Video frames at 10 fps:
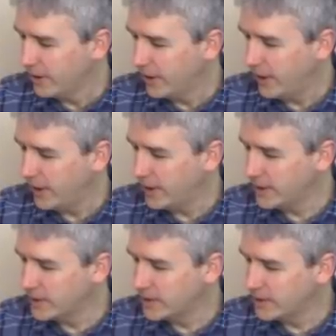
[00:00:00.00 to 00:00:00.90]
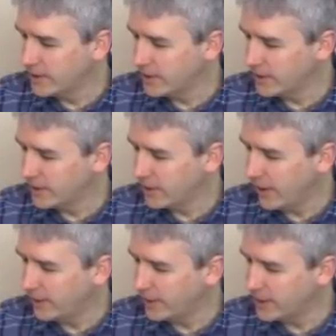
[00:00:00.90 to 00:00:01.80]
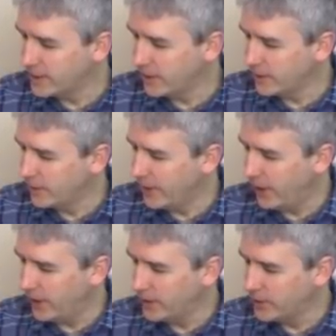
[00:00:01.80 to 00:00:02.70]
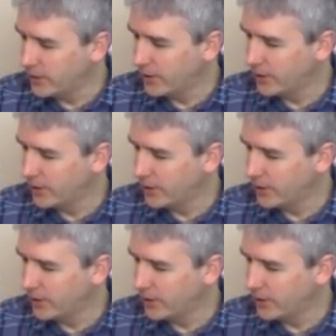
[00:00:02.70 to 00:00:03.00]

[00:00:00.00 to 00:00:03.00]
and it is every single page